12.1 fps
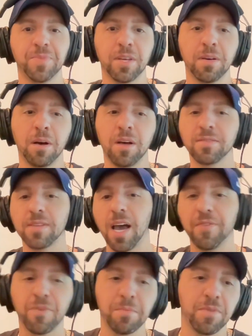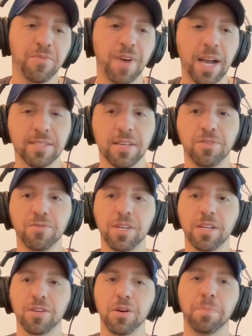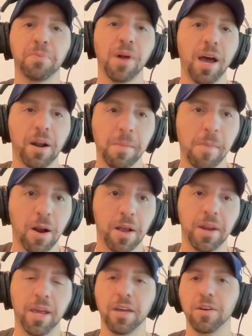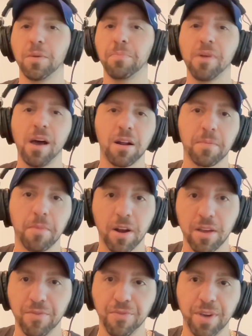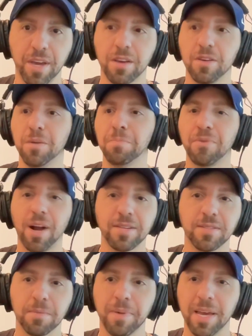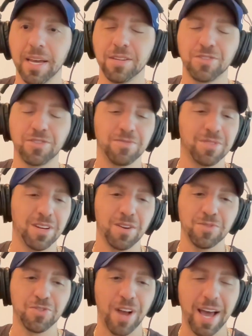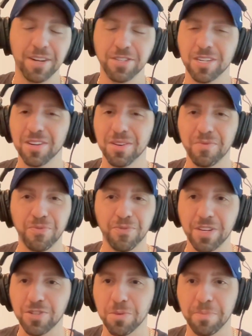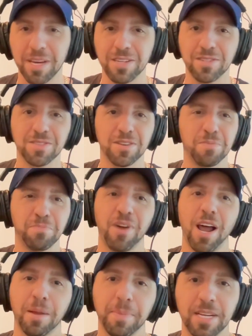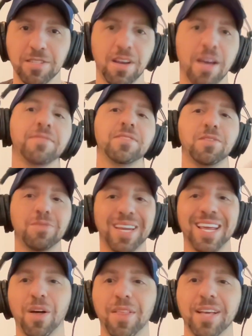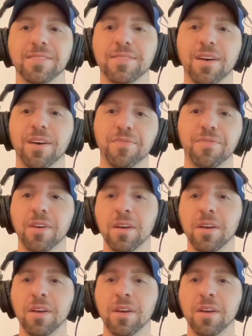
Aside from the fact that you need good product marketing, good product market fit, good pricing page, strategy, good feature pages, good product pages. Obviously, you need all that stuff.